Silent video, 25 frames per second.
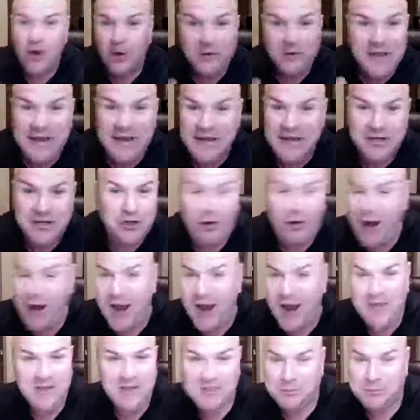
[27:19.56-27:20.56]
need to
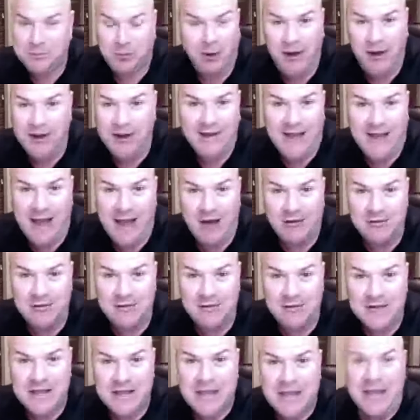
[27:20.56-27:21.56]
try this product out.
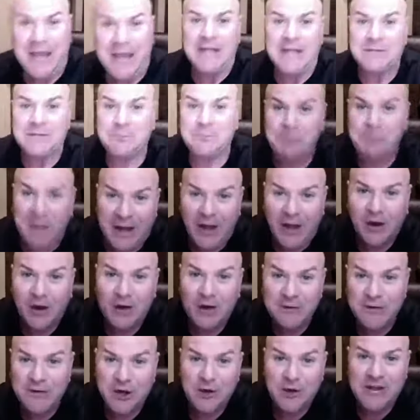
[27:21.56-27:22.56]
It's
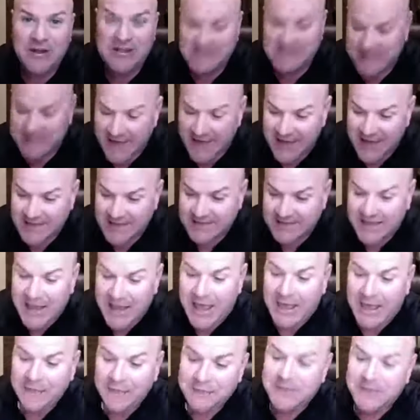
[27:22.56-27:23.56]
peer-reviewed and says
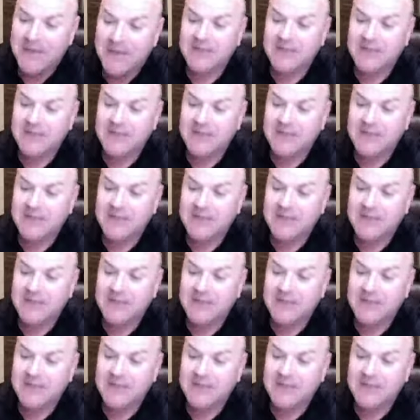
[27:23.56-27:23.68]
this